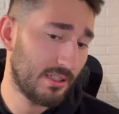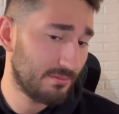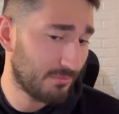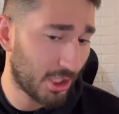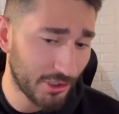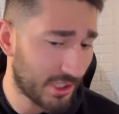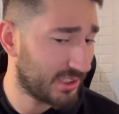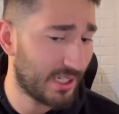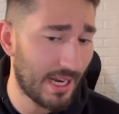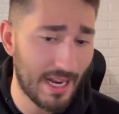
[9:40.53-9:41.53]
undercut
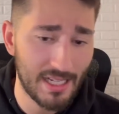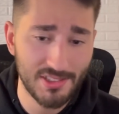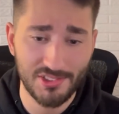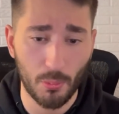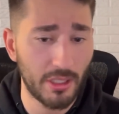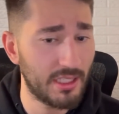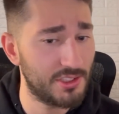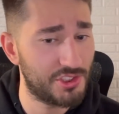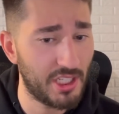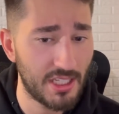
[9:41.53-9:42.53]
that it has, the way that
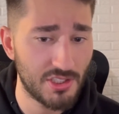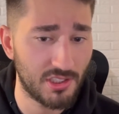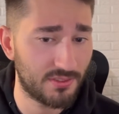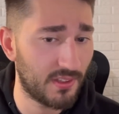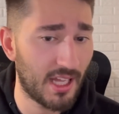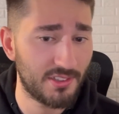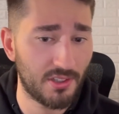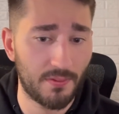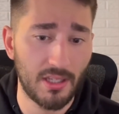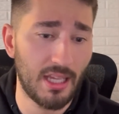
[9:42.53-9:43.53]
it's changed its
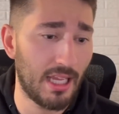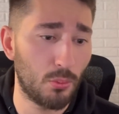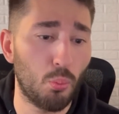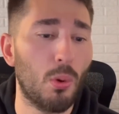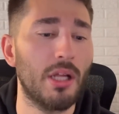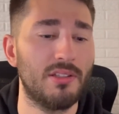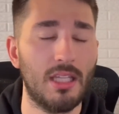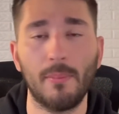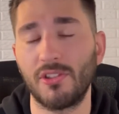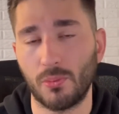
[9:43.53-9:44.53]
philosophy, and what
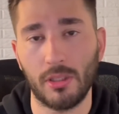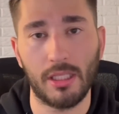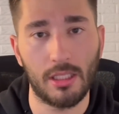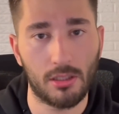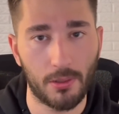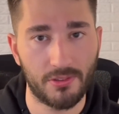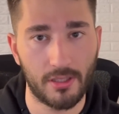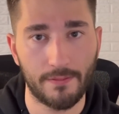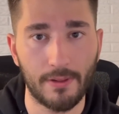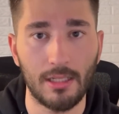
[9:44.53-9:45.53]
team it's really
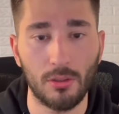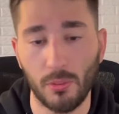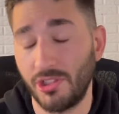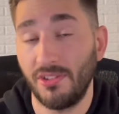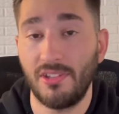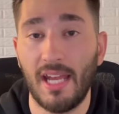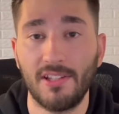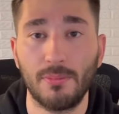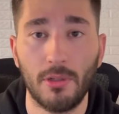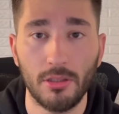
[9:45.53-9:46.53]
closely followed, which is the
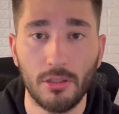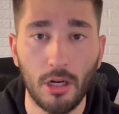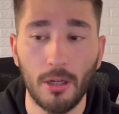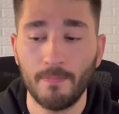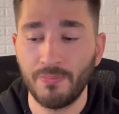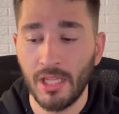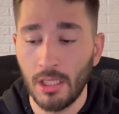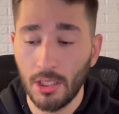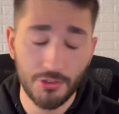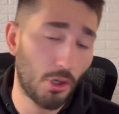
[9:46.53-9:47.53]
Aston Martin car.
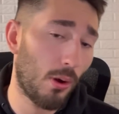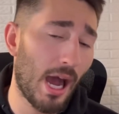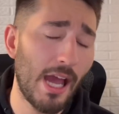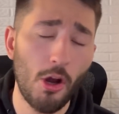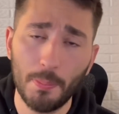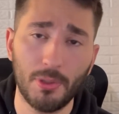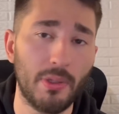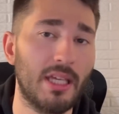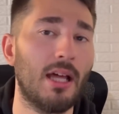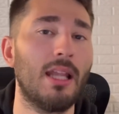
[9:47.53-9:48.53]
So I hope that we
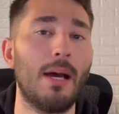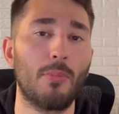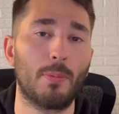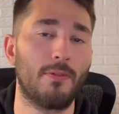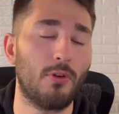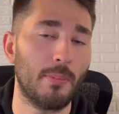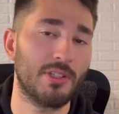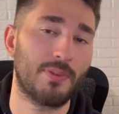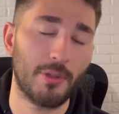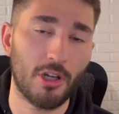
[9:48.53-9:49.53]
get a lot more
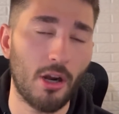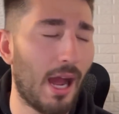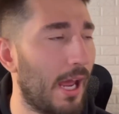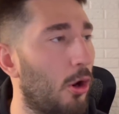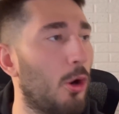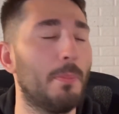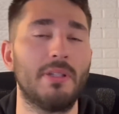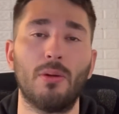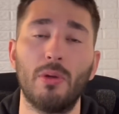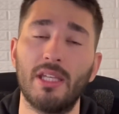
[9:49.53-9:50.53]
performance from the car. I hope
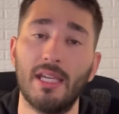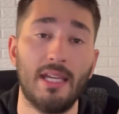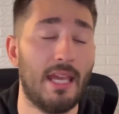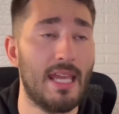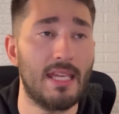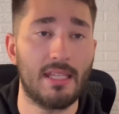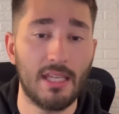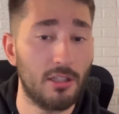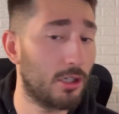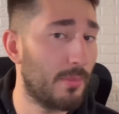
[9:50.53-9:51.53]
that we get a
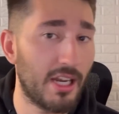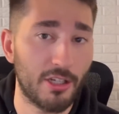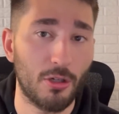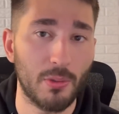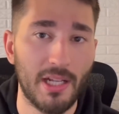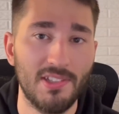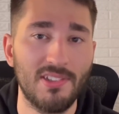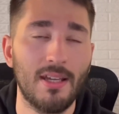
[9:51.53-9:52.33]
killer Monaco race,